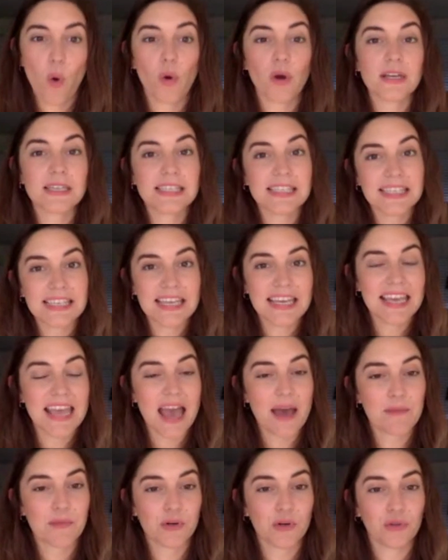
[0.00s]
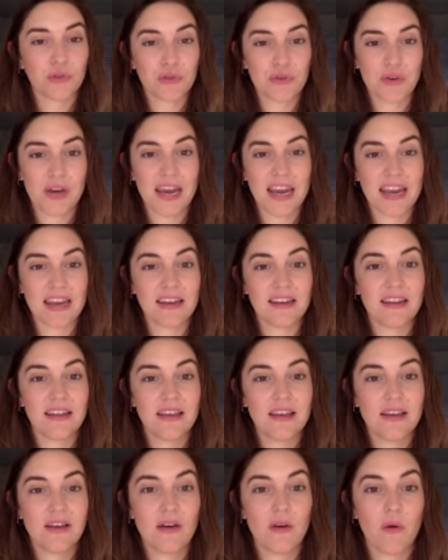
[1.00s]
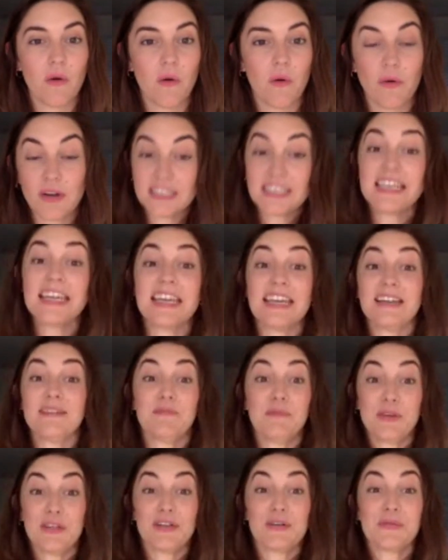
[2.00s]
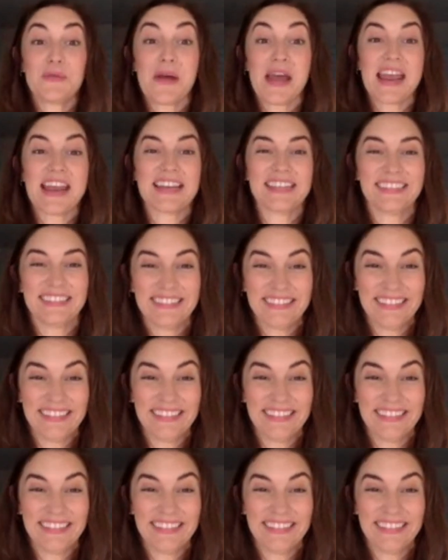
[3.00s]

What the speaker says: or C, emerald green, or D, muted white?